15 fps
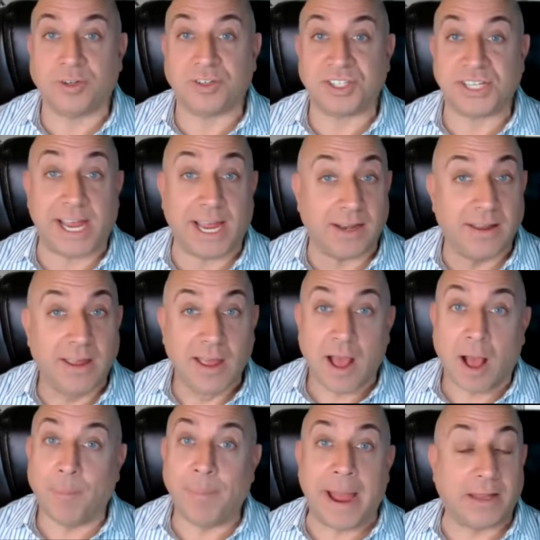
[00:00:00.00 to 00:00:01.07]
to
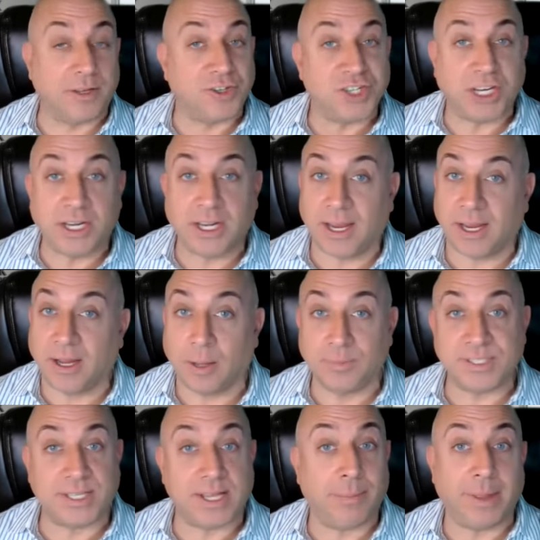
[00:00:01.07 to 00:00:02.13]
understand a balance sheet and
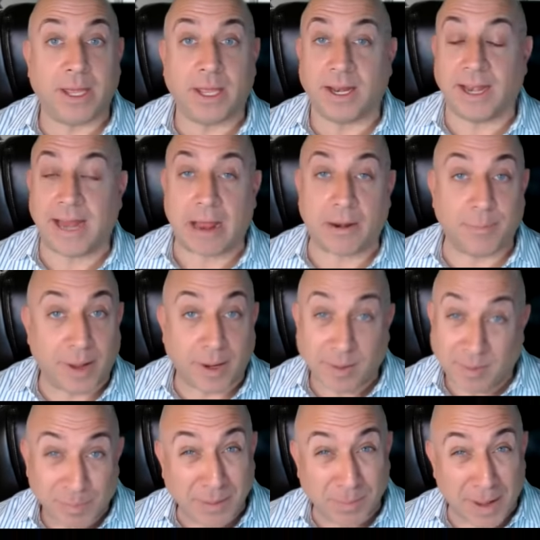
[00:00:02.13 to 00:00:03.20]
income statement and how
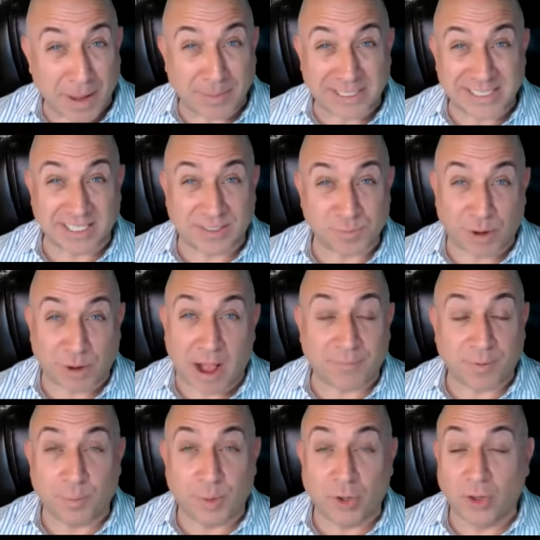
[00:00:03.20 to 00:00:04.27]
to make my business
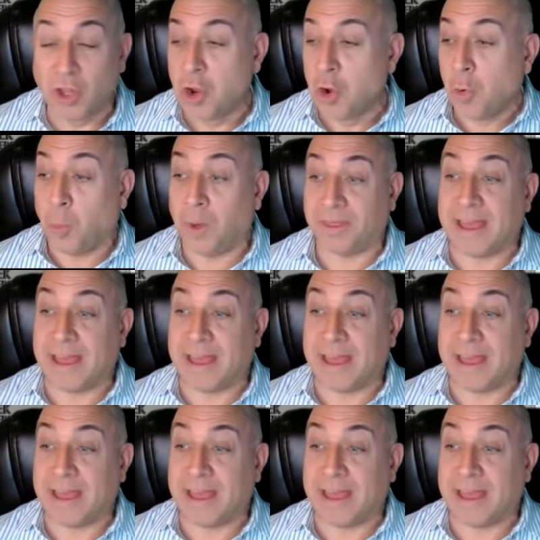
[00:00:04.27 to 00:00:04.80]
profitable